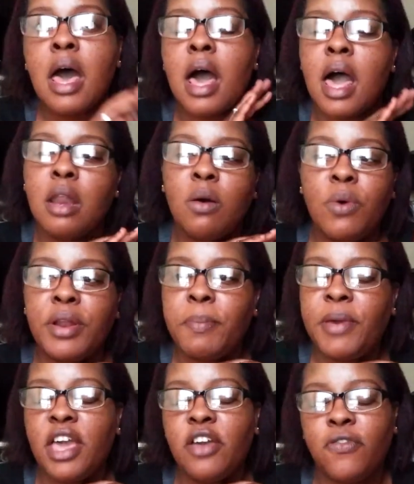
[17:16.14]
I don't want
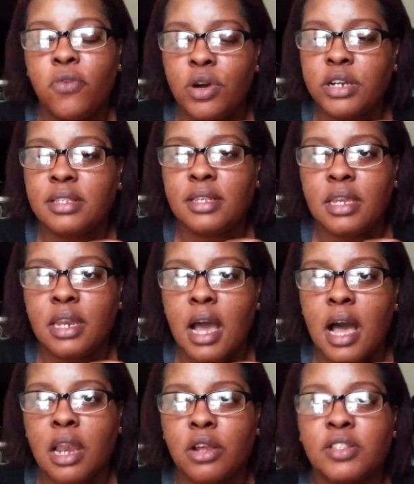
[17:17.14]
to pay
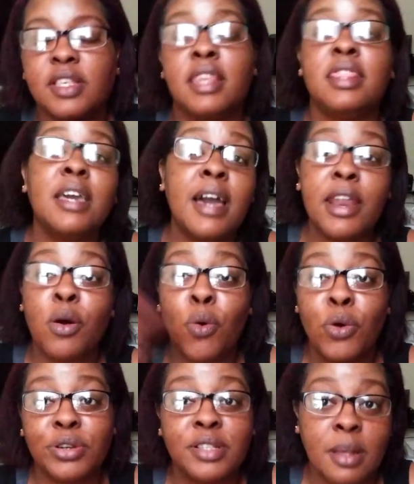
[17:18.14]
$14 and then gotta
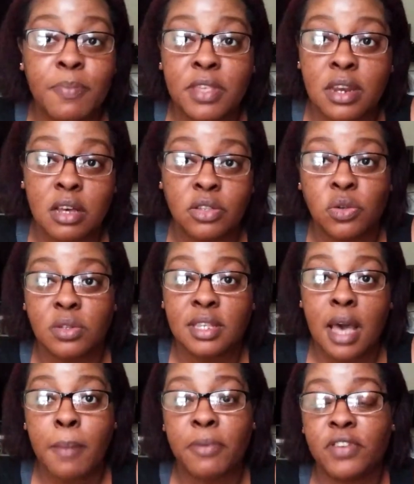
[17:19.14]
order something else on
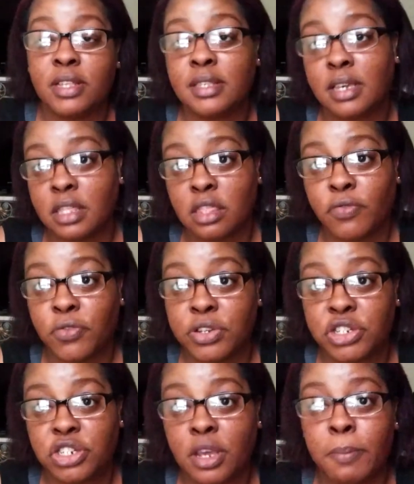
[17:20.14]
top of it to get the
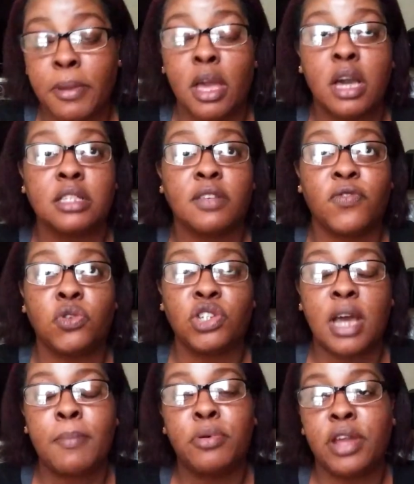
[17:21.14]
free shipping because if you
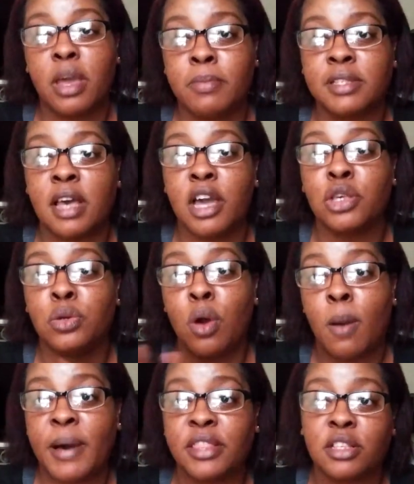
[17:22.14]
shop on Amazon you
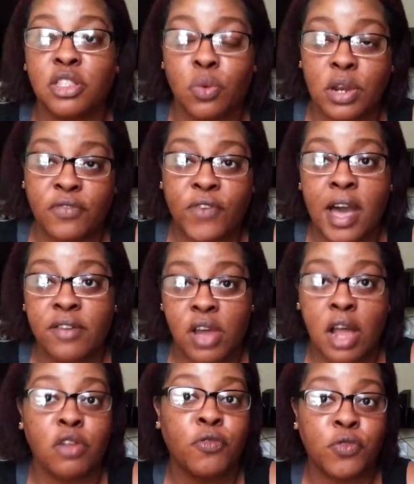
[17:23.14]
know about the
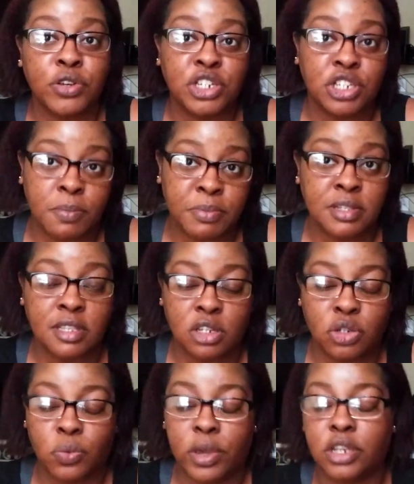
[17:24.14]
$25 free shipping
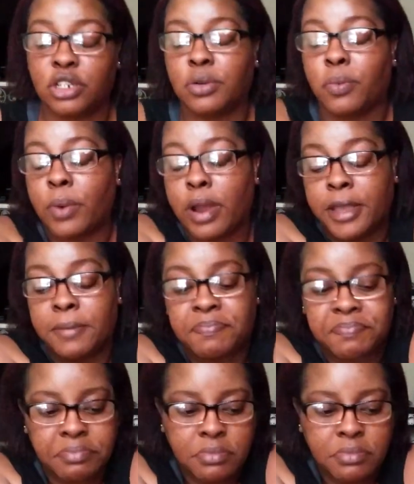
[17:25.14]
situation right